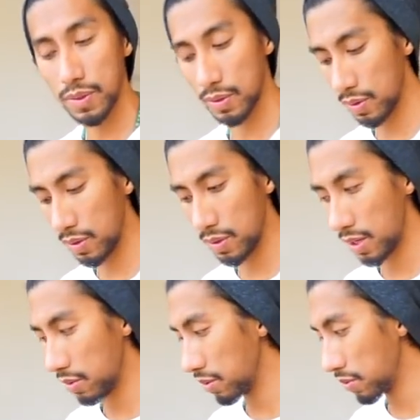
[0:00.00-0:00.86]
Okay,
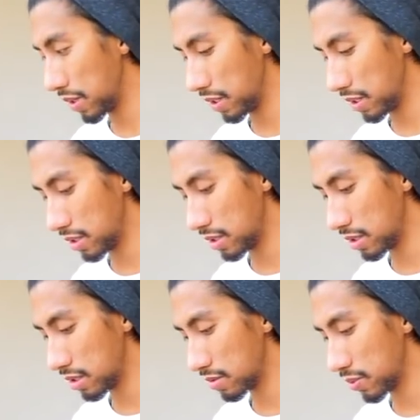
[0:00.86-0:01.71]
now I wait. This is
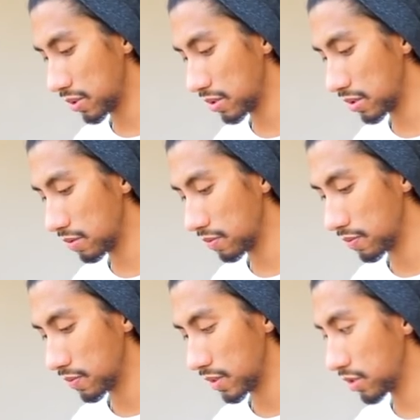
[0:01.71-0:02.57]
this person,
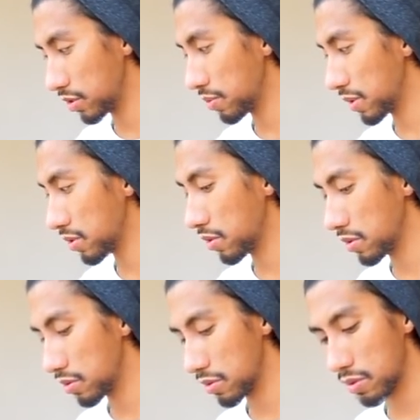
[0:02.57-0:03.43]
and Jupiter is
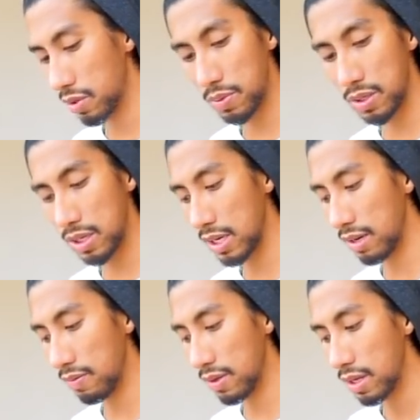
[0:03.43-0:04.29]
going to Scorpio on the
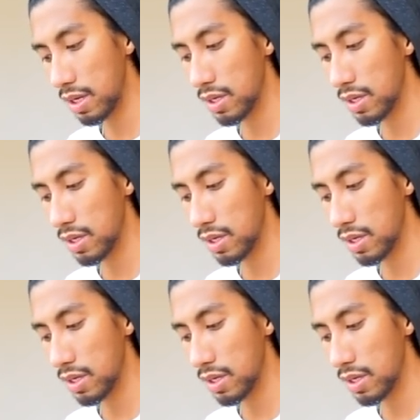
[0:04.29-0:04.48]
eleventh.